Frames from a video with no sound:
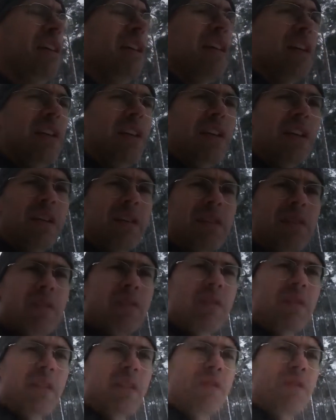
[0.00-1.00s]
uh,
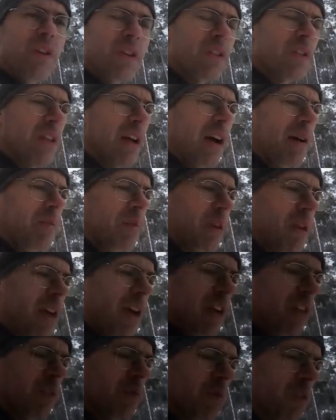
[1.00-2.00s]
the first time the
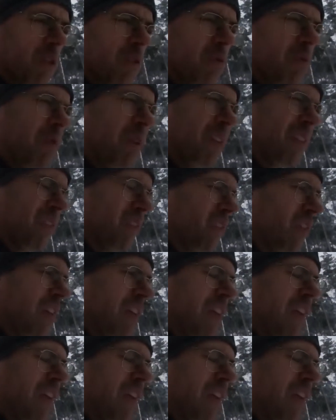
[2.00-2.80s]
case was with